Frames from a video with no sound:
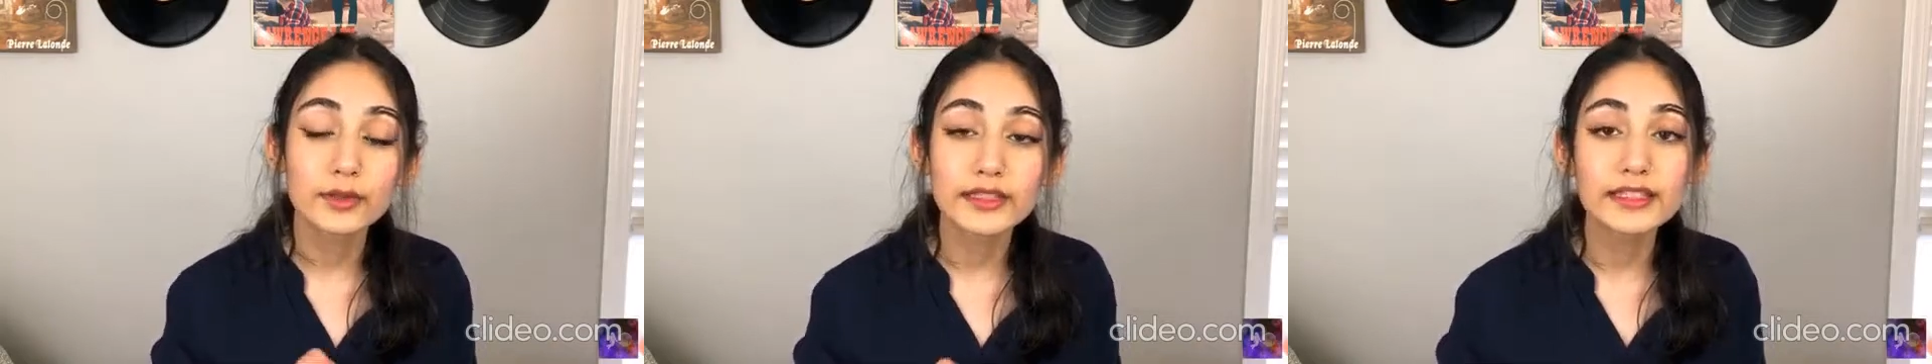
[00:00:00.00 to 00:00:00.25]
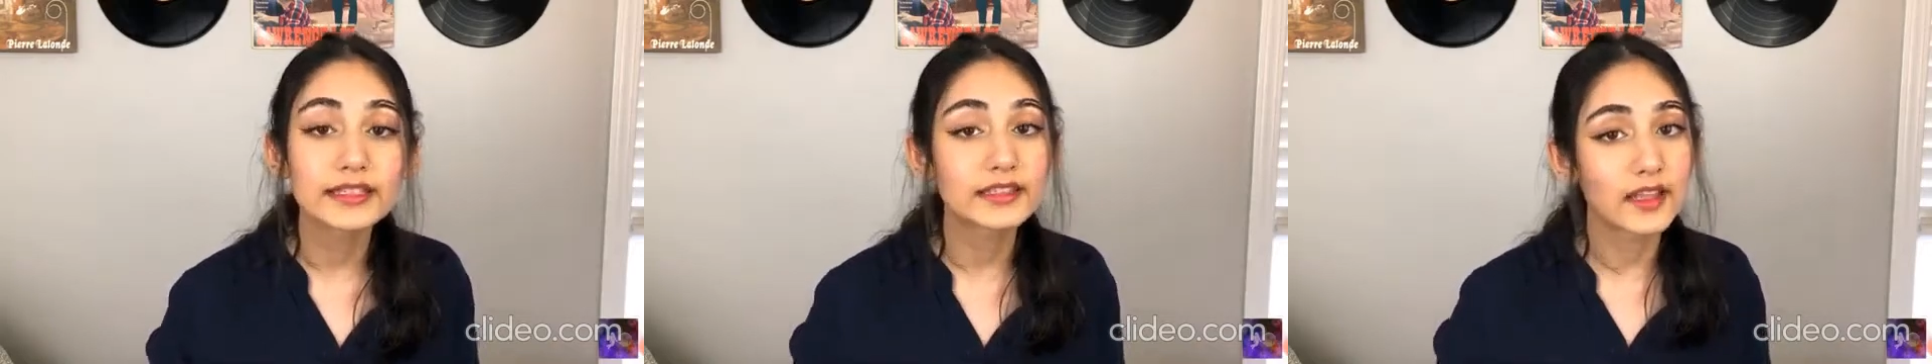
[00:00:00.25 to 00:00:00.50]

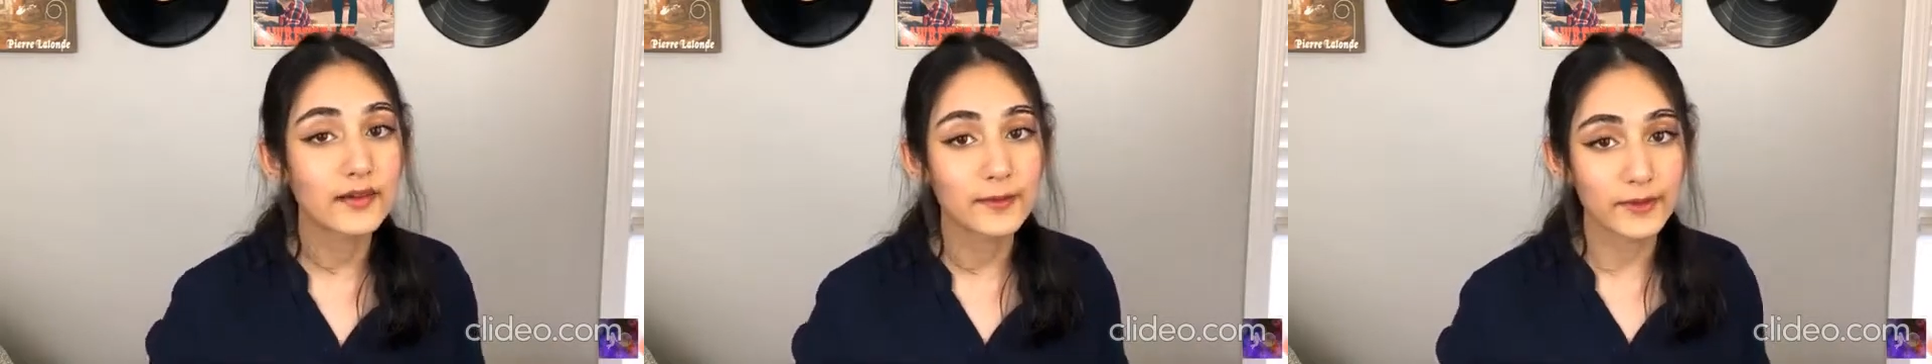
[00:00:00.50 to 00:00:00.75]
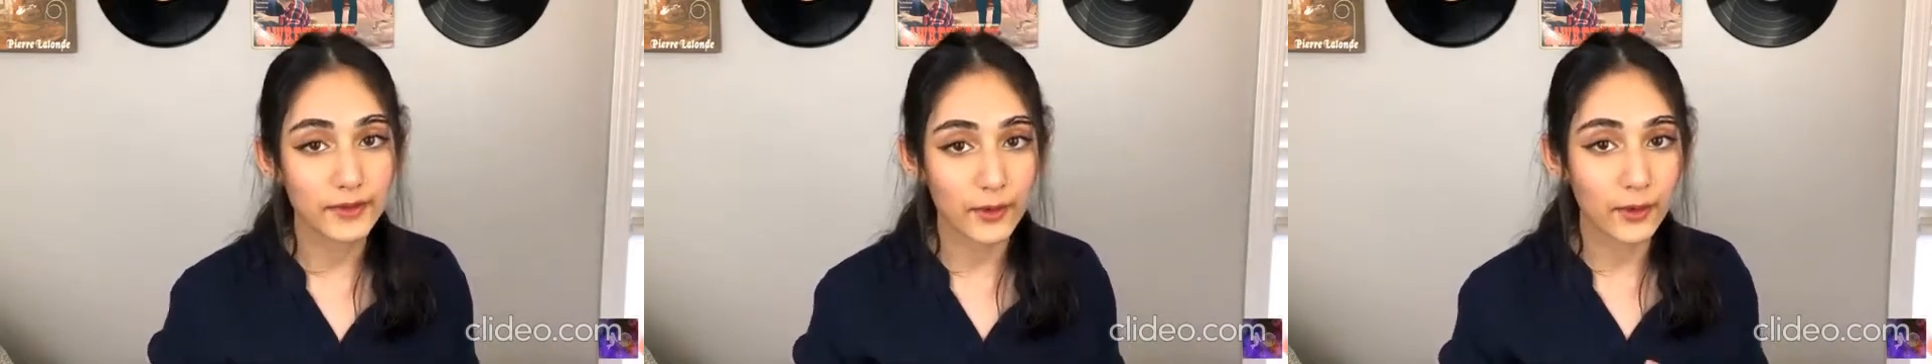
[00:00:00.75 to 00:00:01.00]
key in love
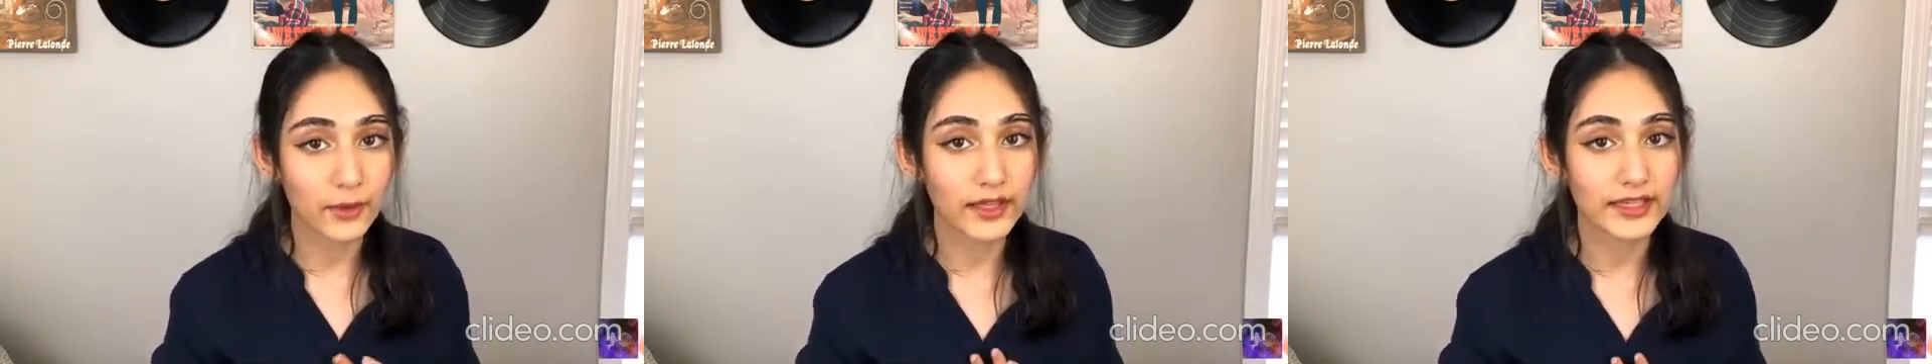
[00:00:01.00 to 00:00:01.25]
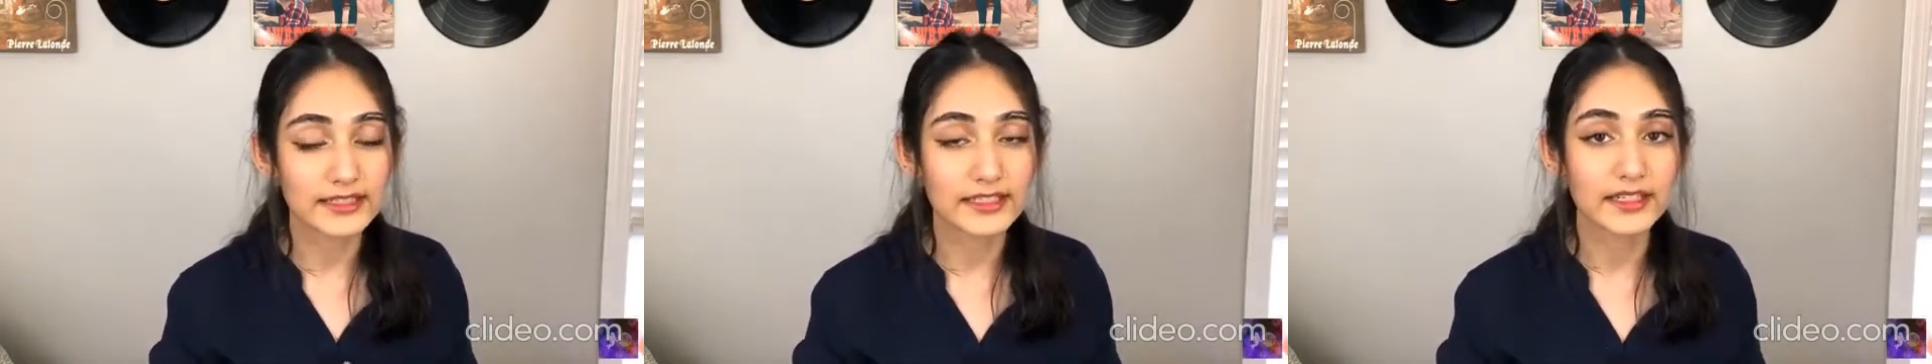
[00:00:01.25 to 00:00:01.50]
with the whole
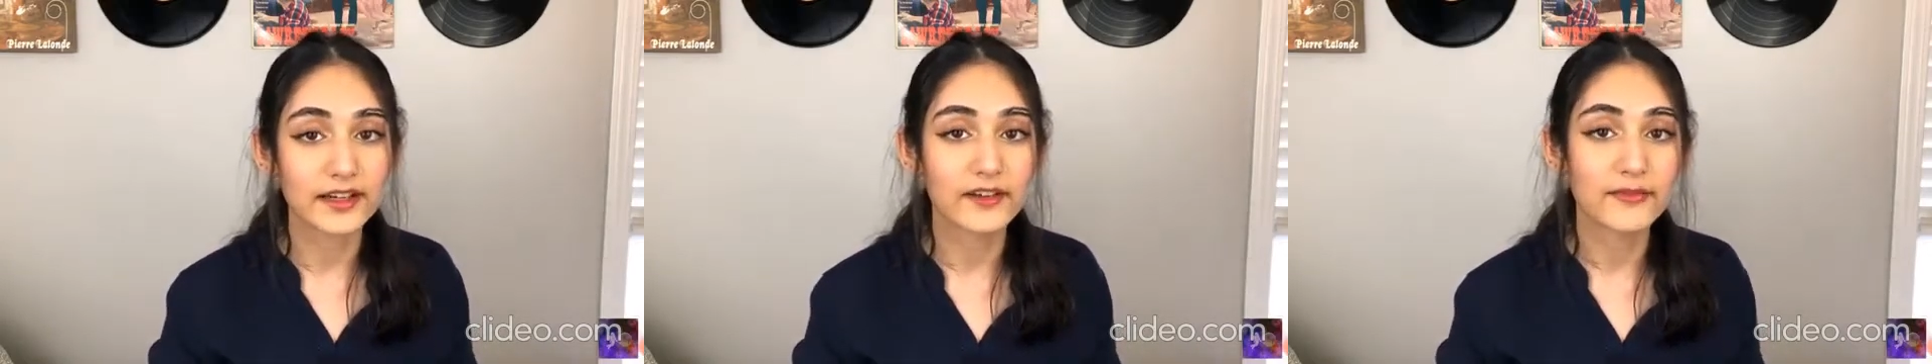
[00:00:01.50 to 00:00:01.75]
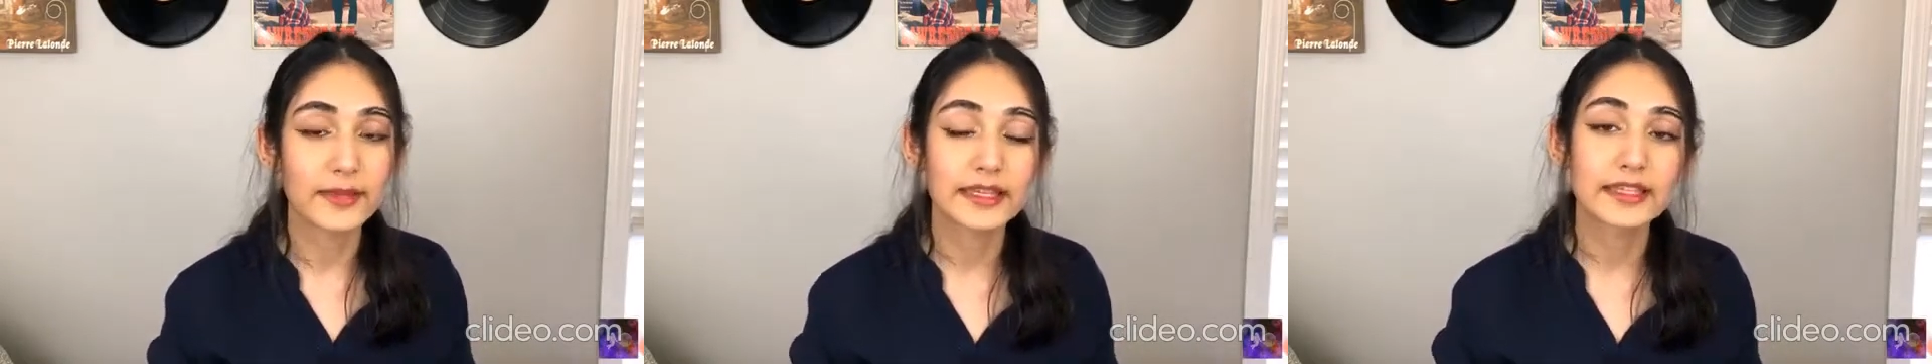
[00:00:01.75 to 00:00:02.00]
idea
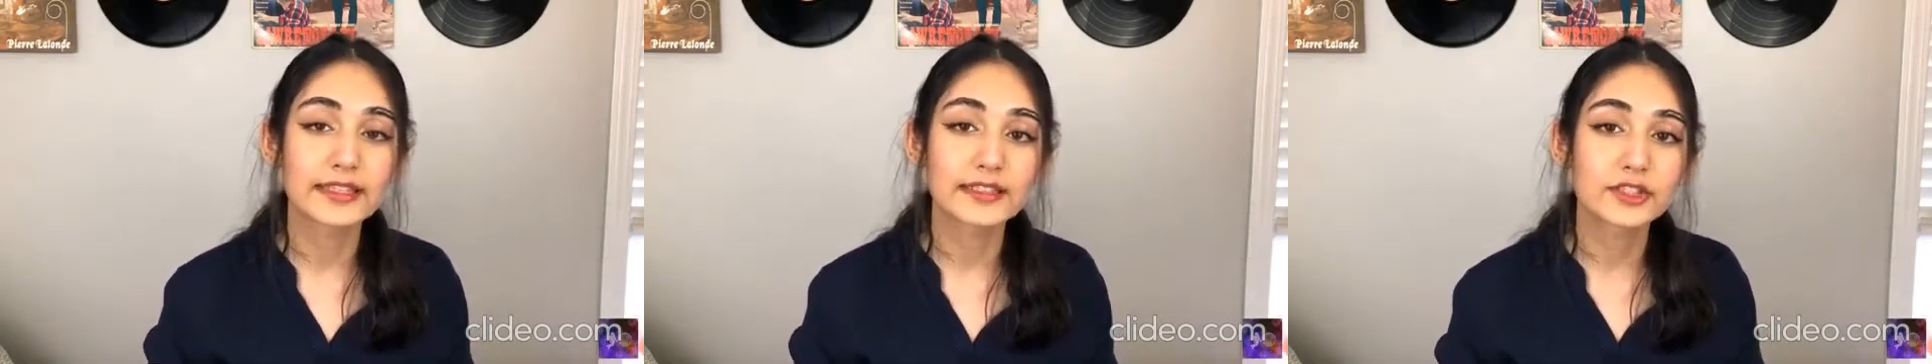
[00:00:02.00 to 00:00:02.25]
of making